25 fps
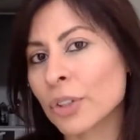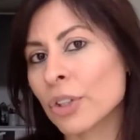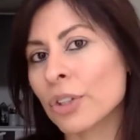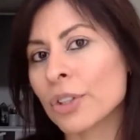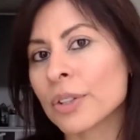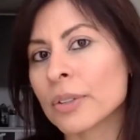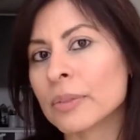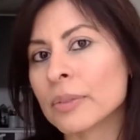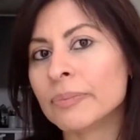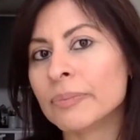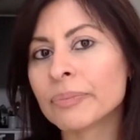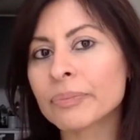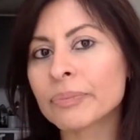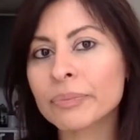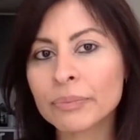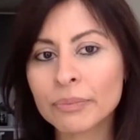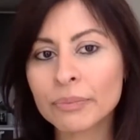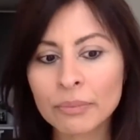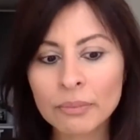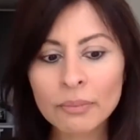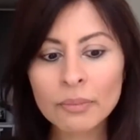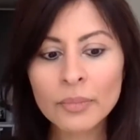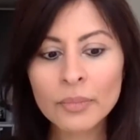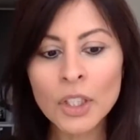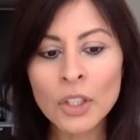good.
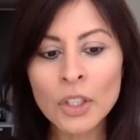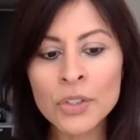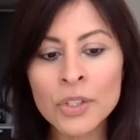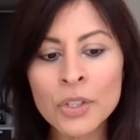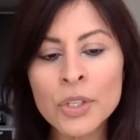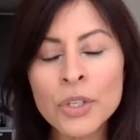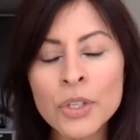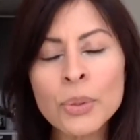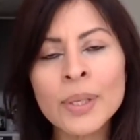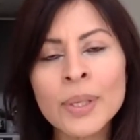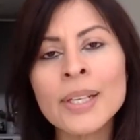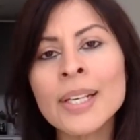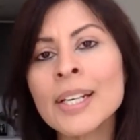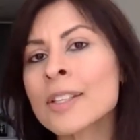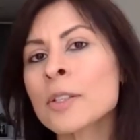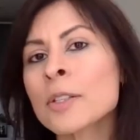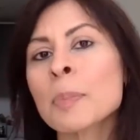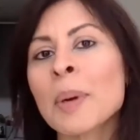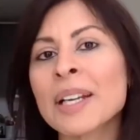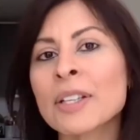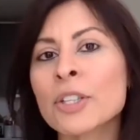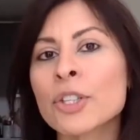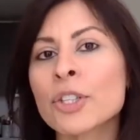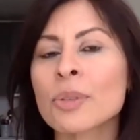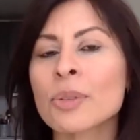So you can
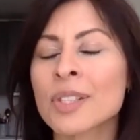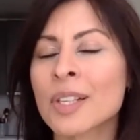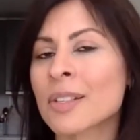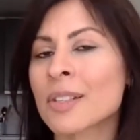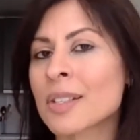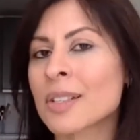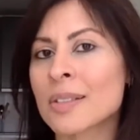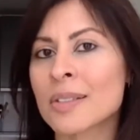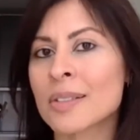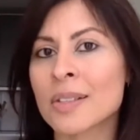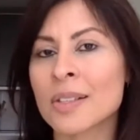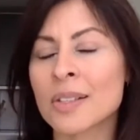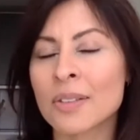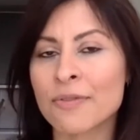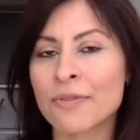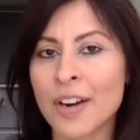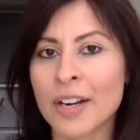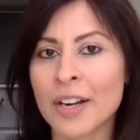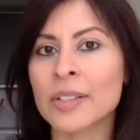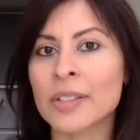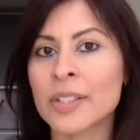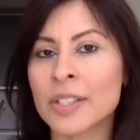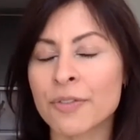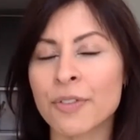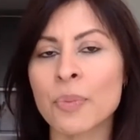expand your sentences in
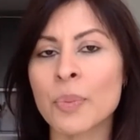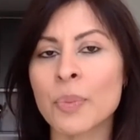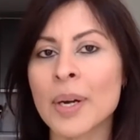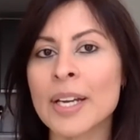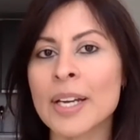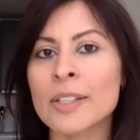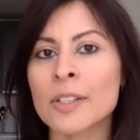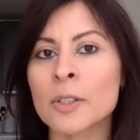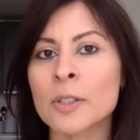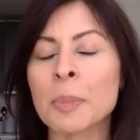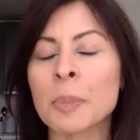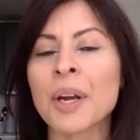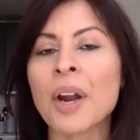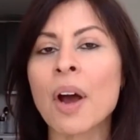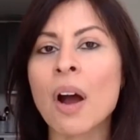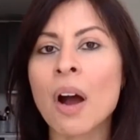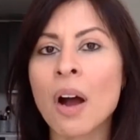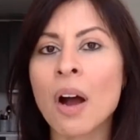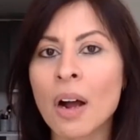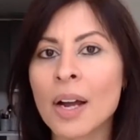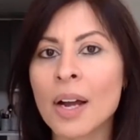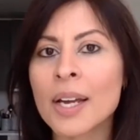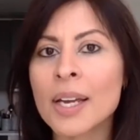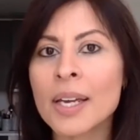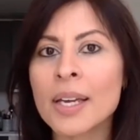various different ways, but
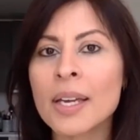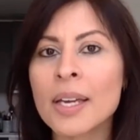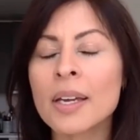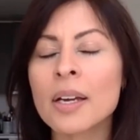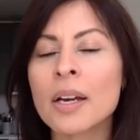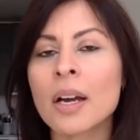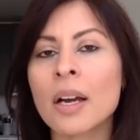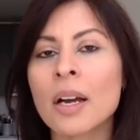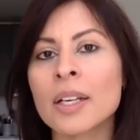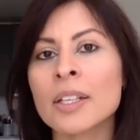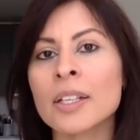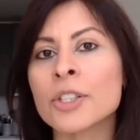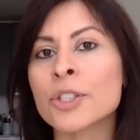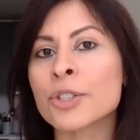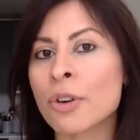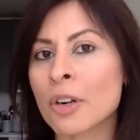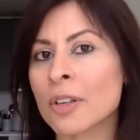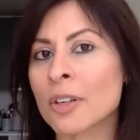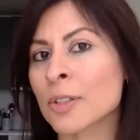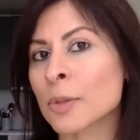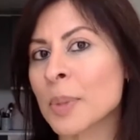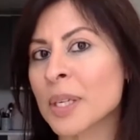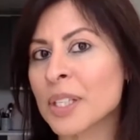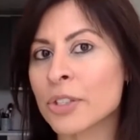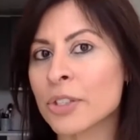I
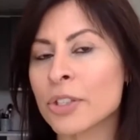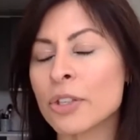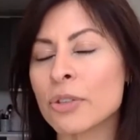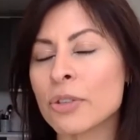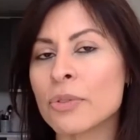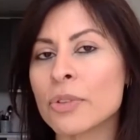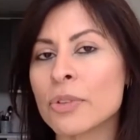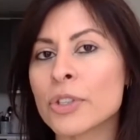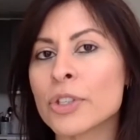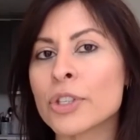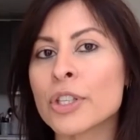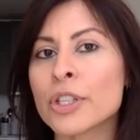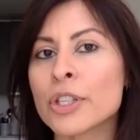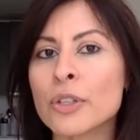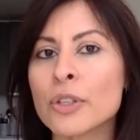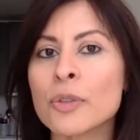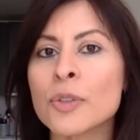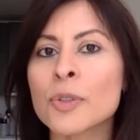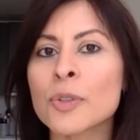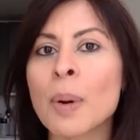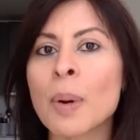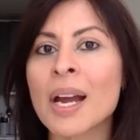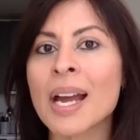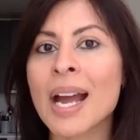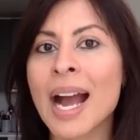instruct my students to
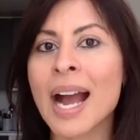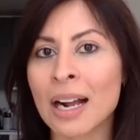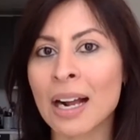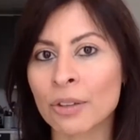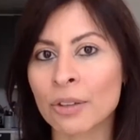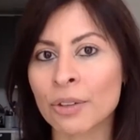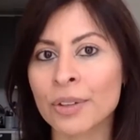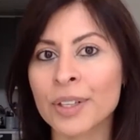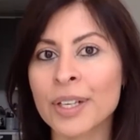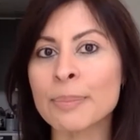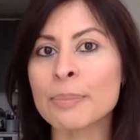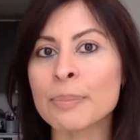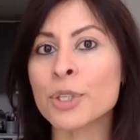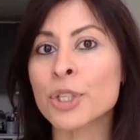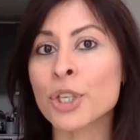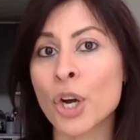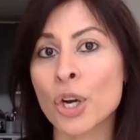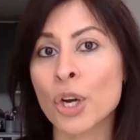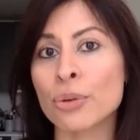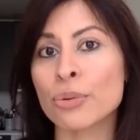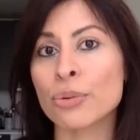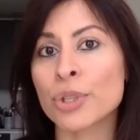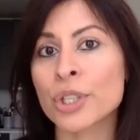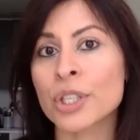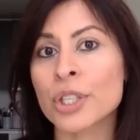use my acronym
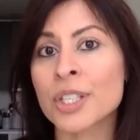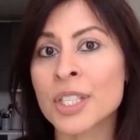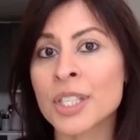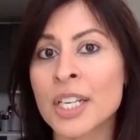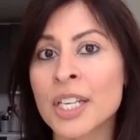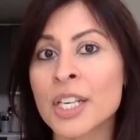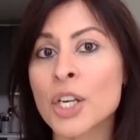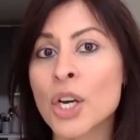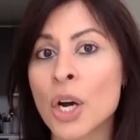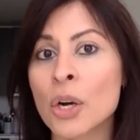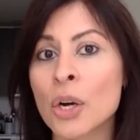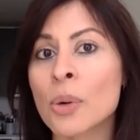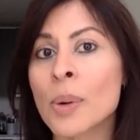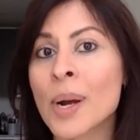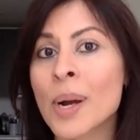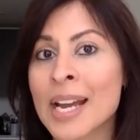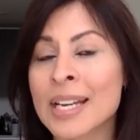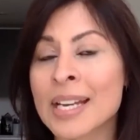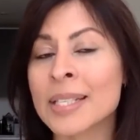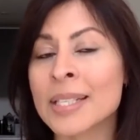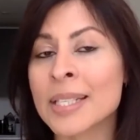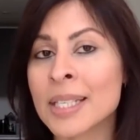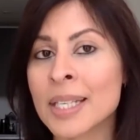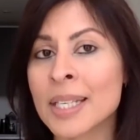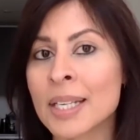TOAT,
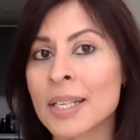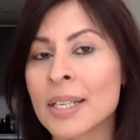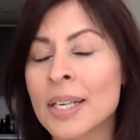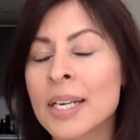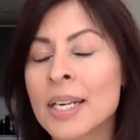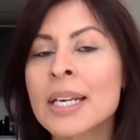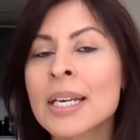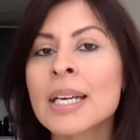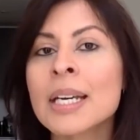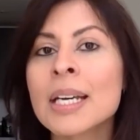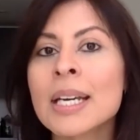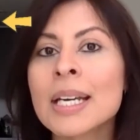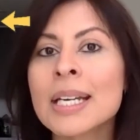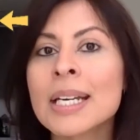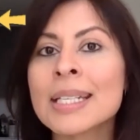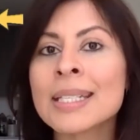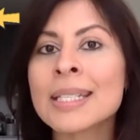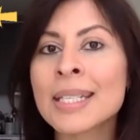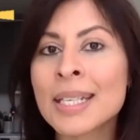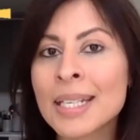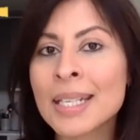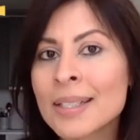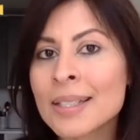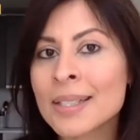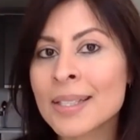T-O-A-T.
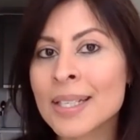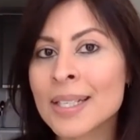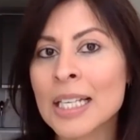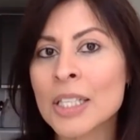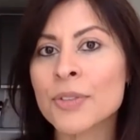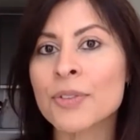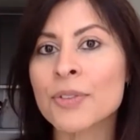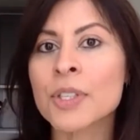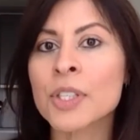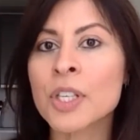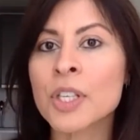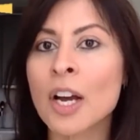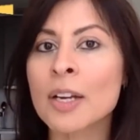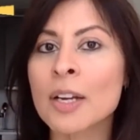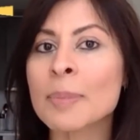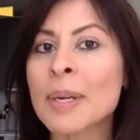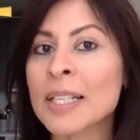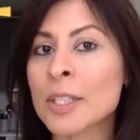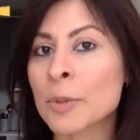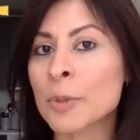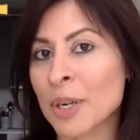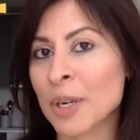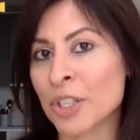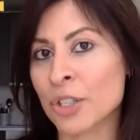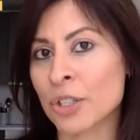T stands for time
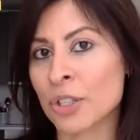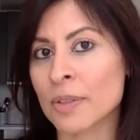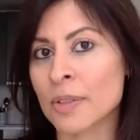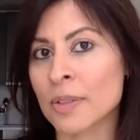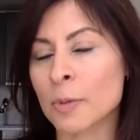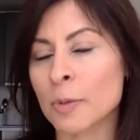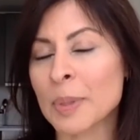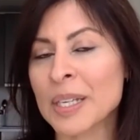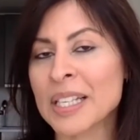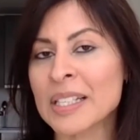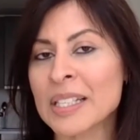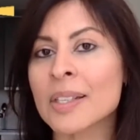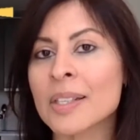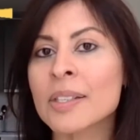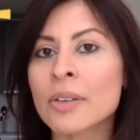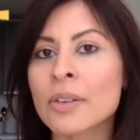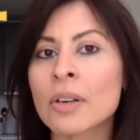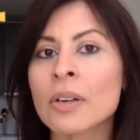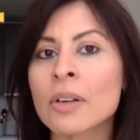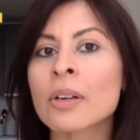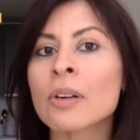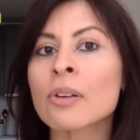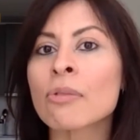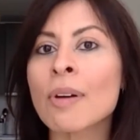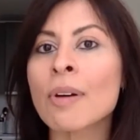expressions, because these are
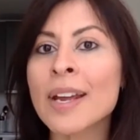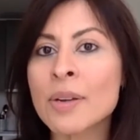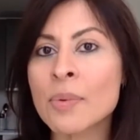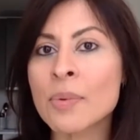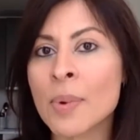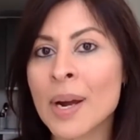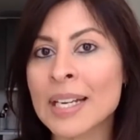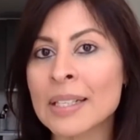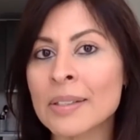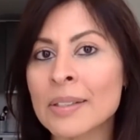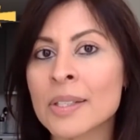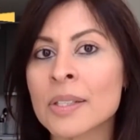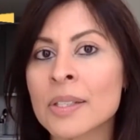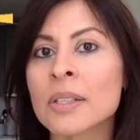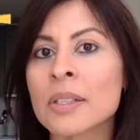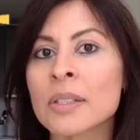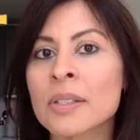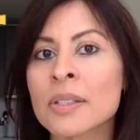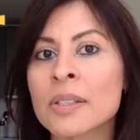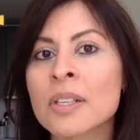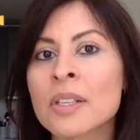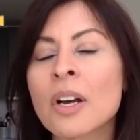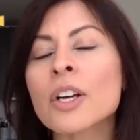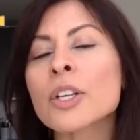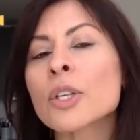a great way to
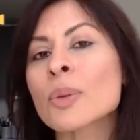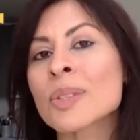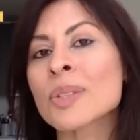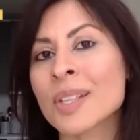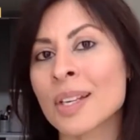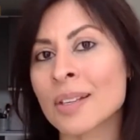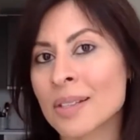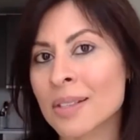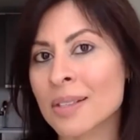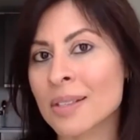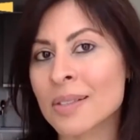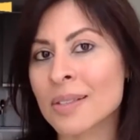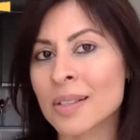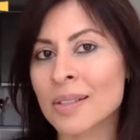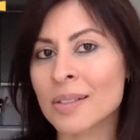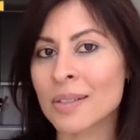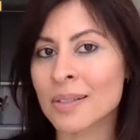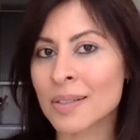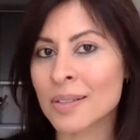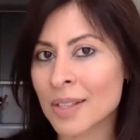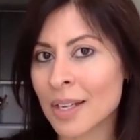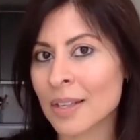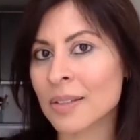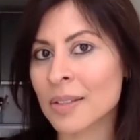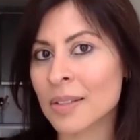start your sentences and
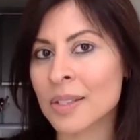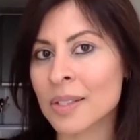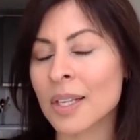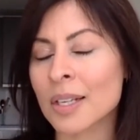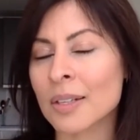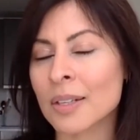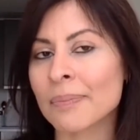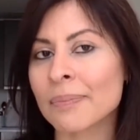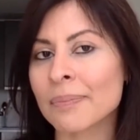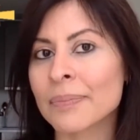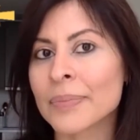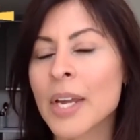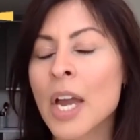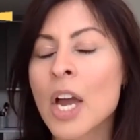set the scene.